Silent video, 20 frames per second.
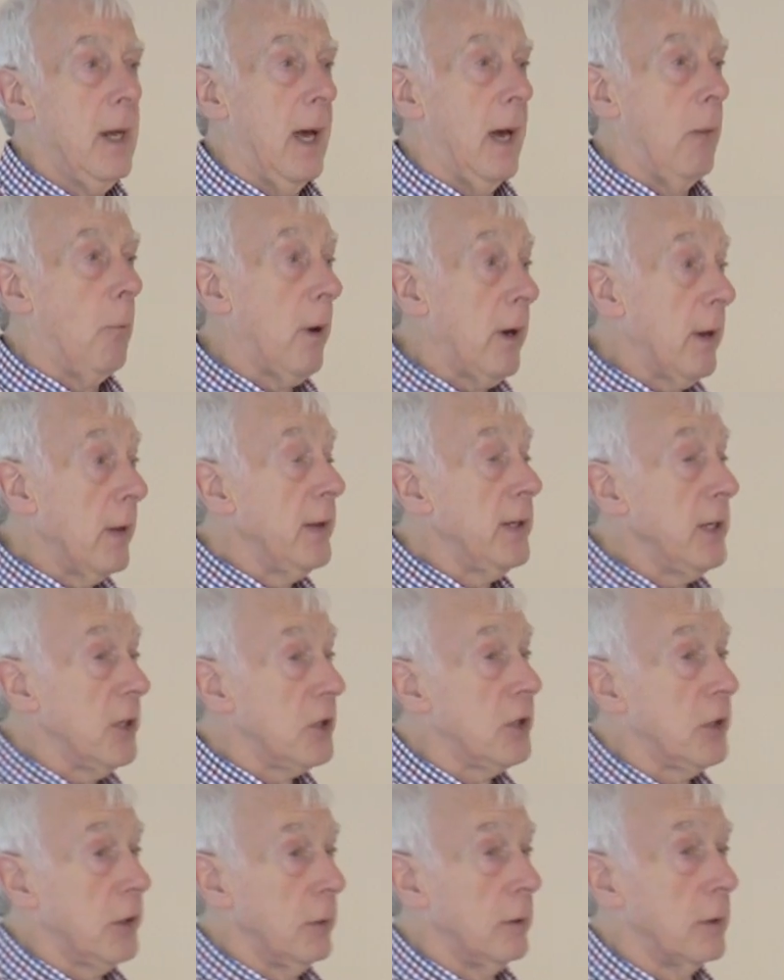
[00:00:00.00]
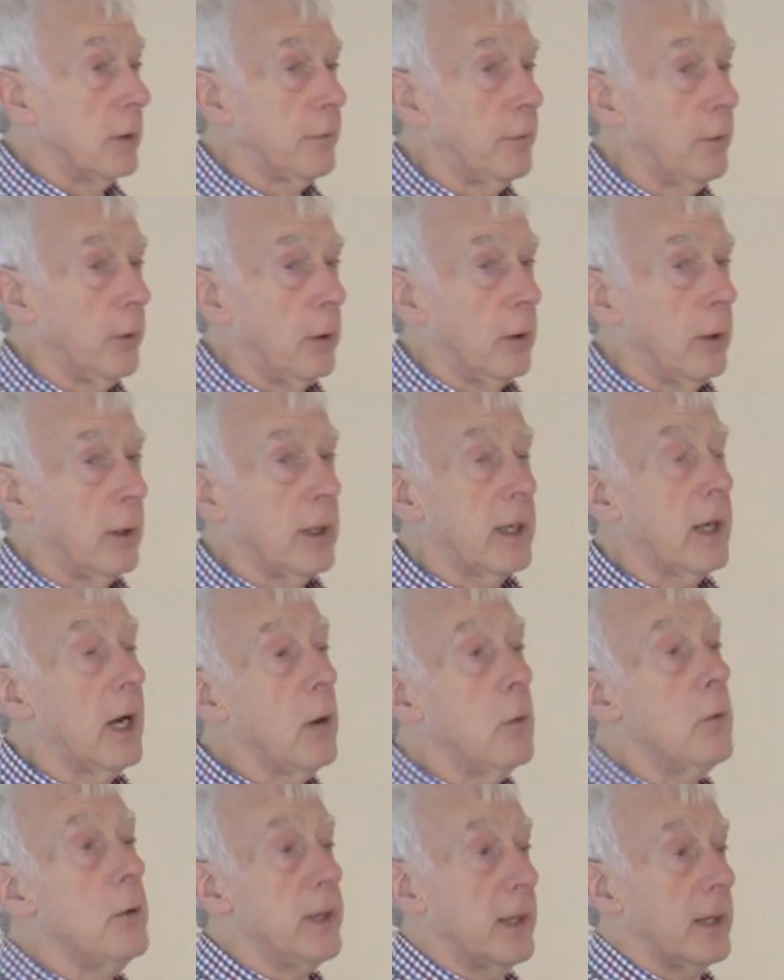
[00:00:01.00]
And one of the issues for
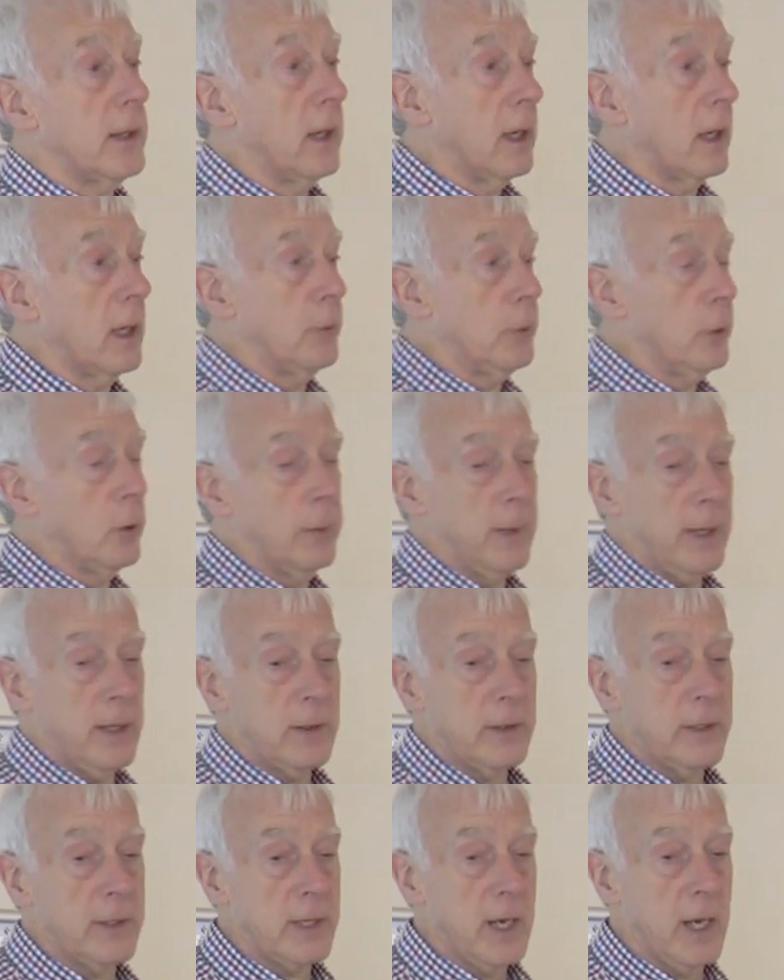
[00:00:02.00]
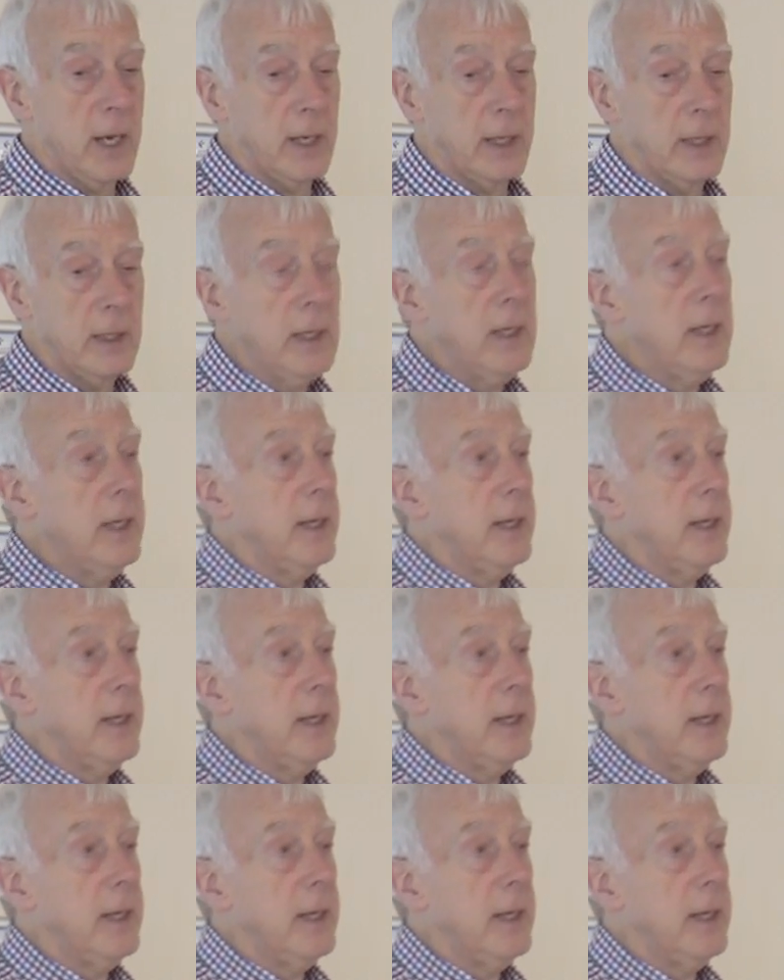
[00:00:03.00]
coding that I'm going to talk about today